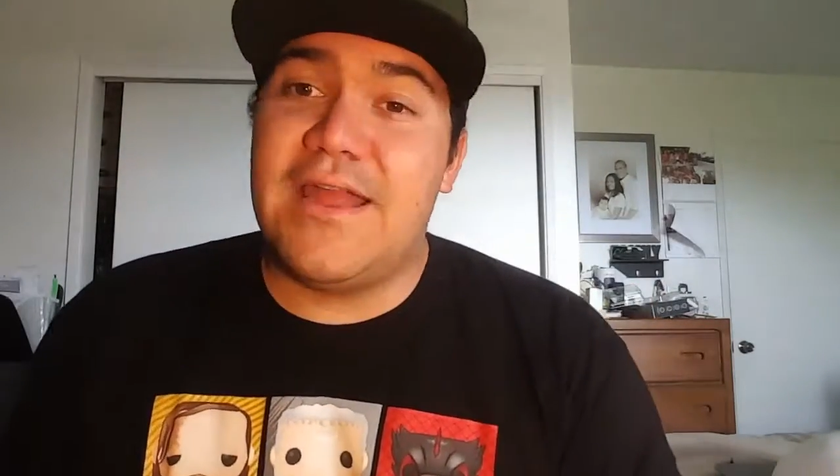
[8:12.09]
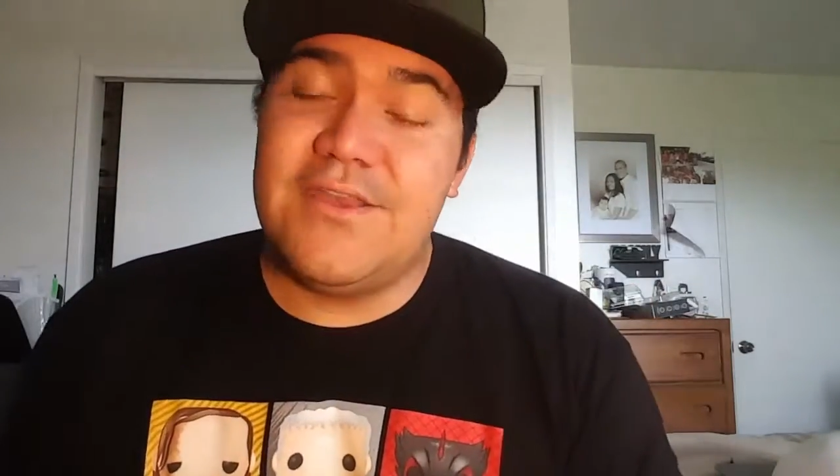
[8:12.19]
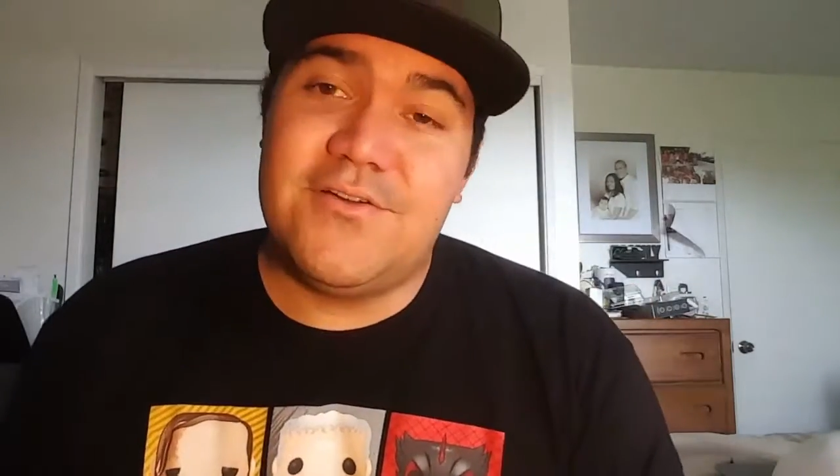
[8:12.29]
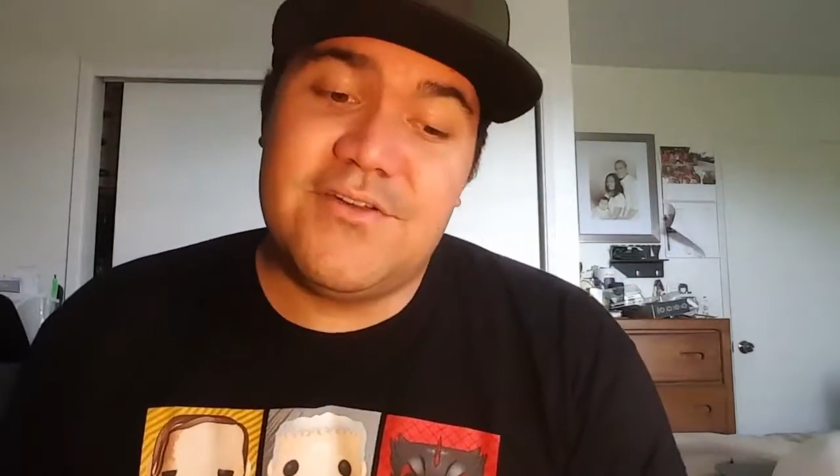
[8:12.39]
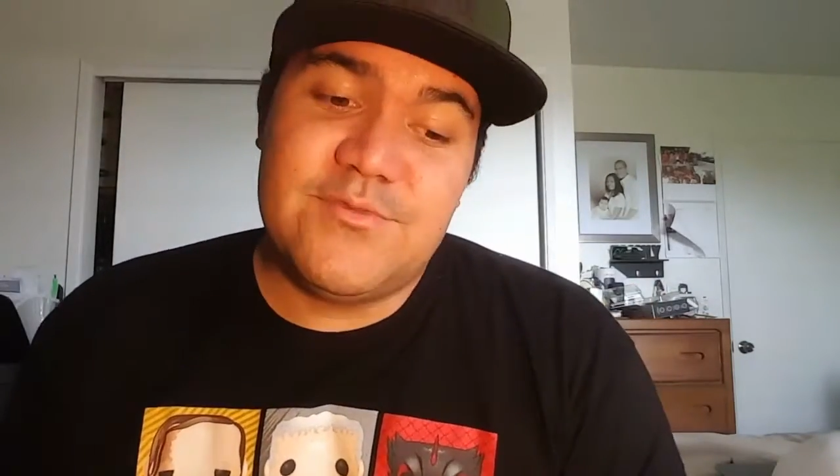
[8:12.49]
I
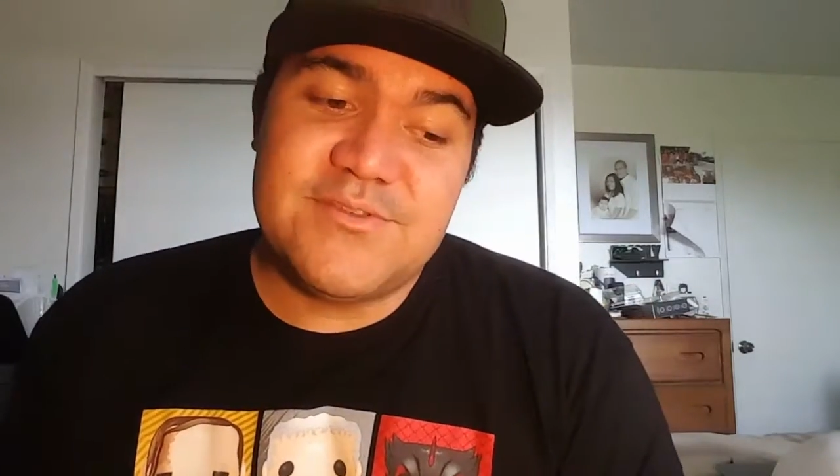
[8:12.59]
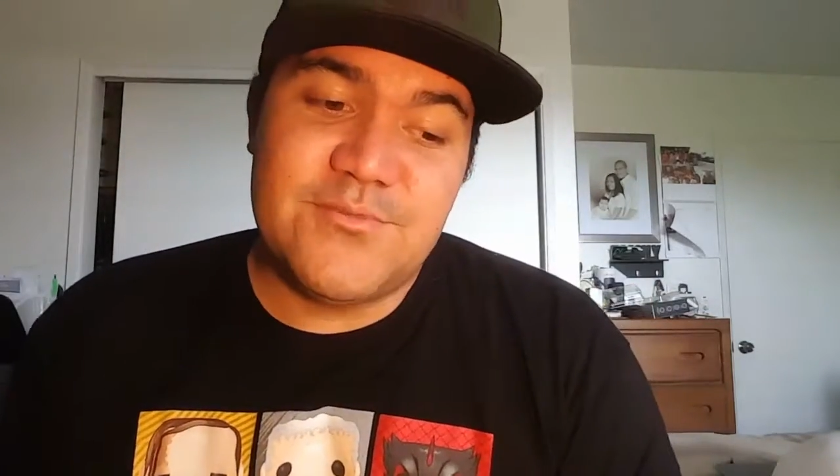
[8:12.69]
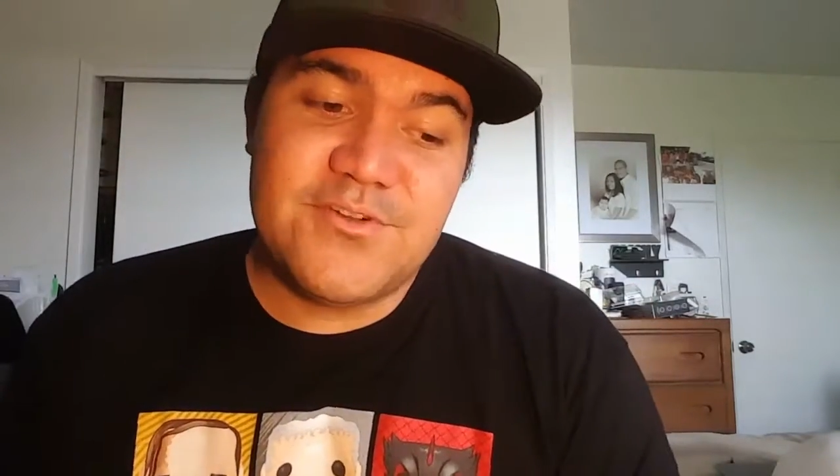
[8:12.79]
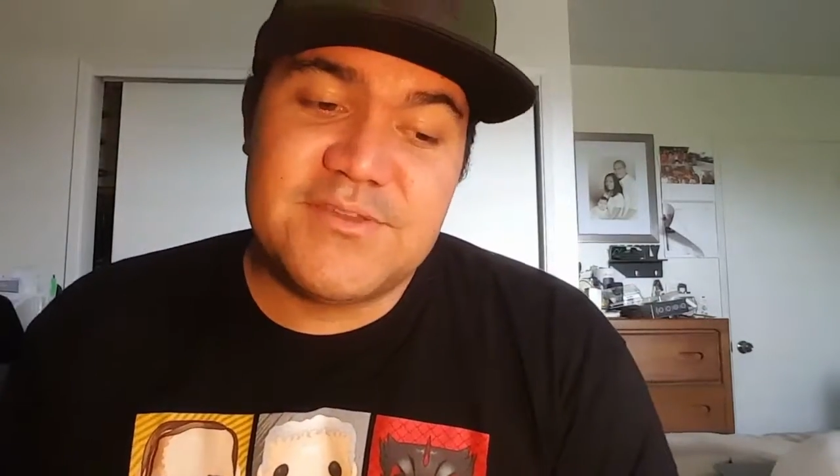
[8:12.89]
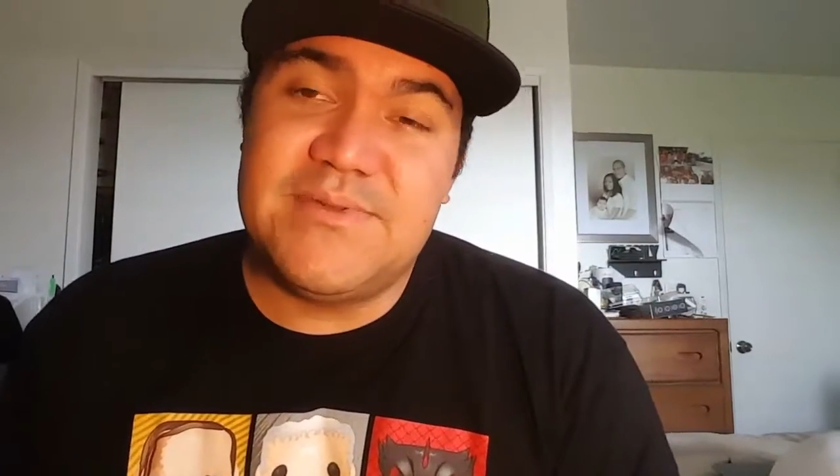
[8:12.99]
know it was
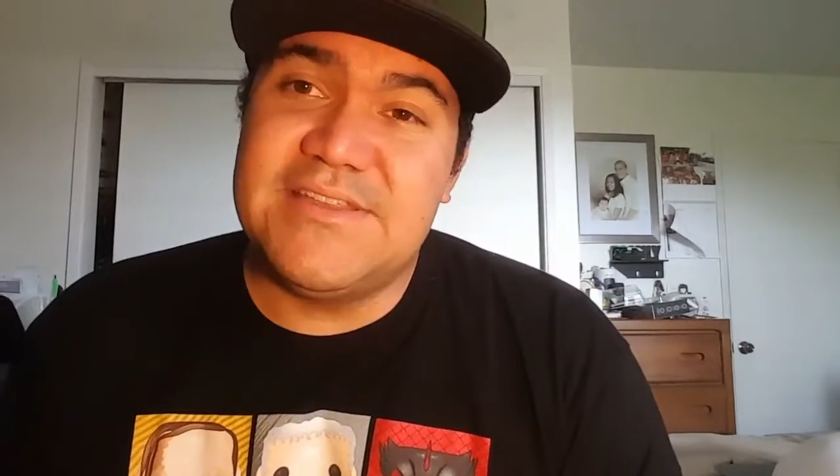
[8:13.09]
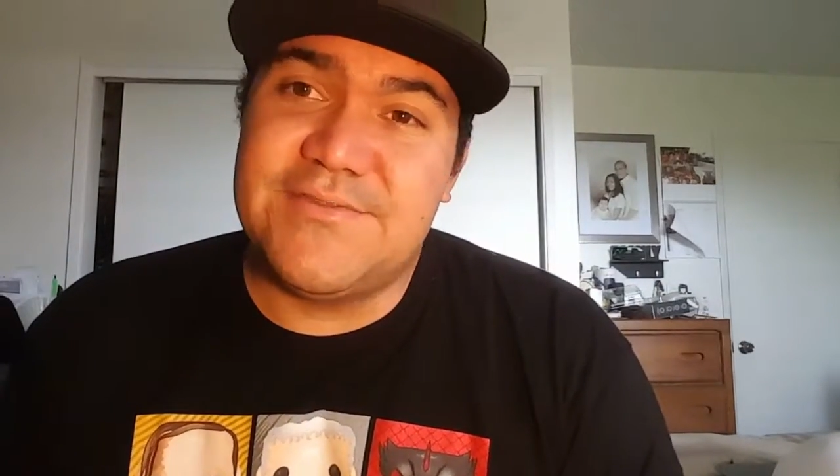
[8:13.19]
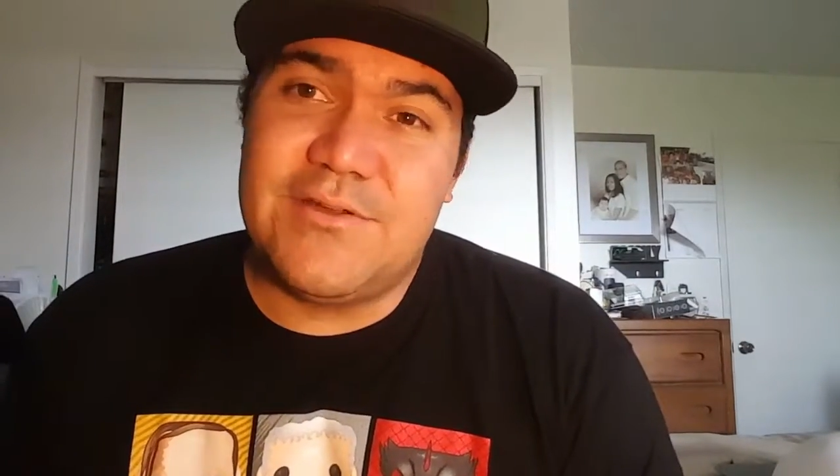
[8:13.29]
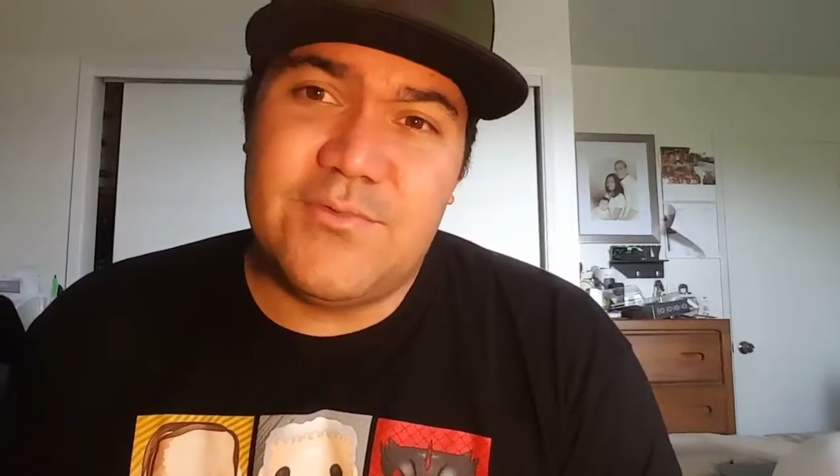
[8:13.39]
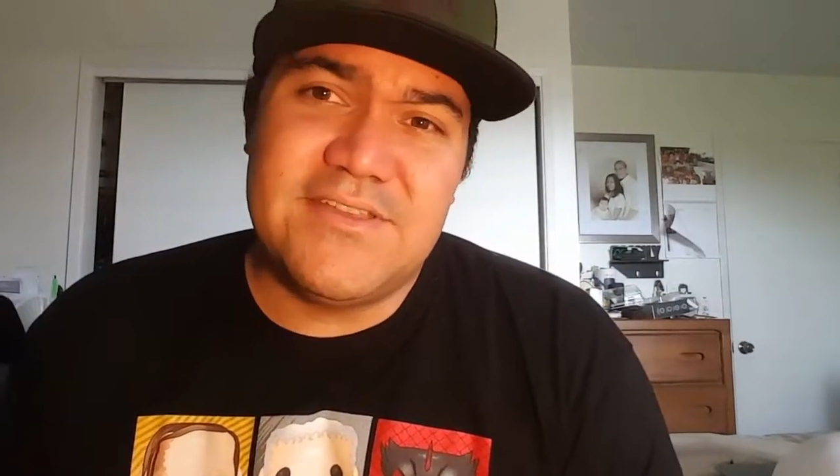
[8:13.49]
more
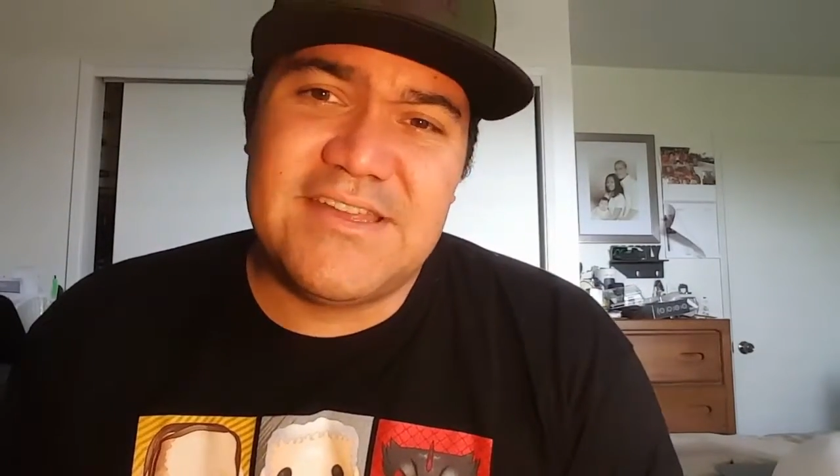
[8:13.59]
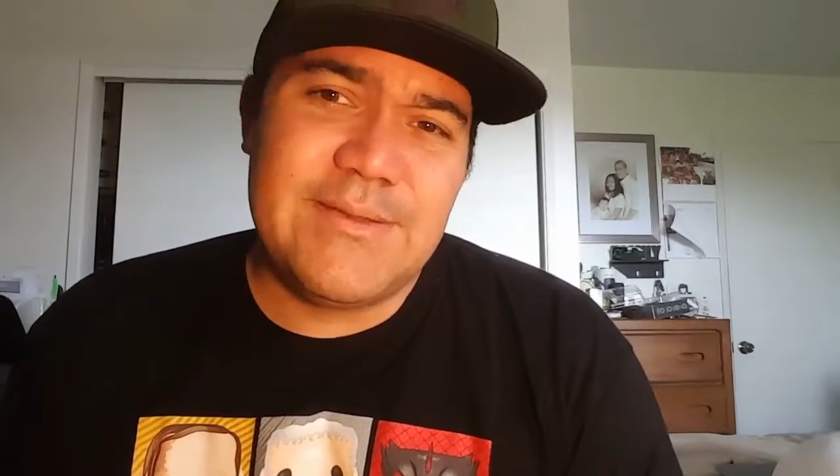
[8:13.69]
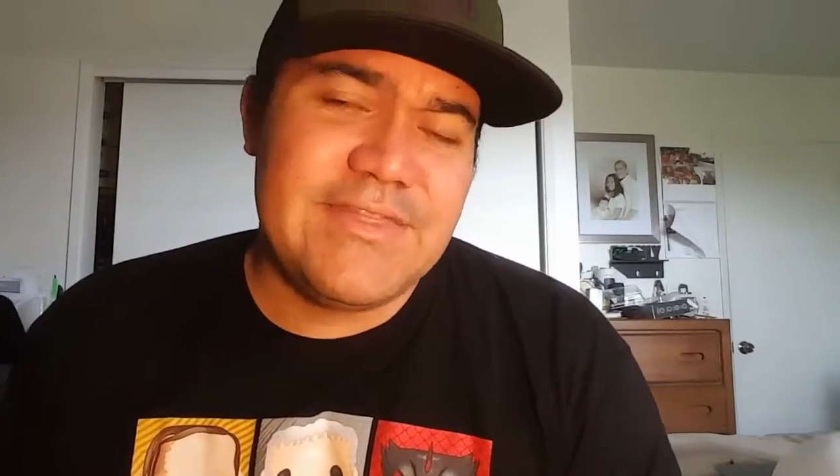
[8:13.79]
expensive at one time.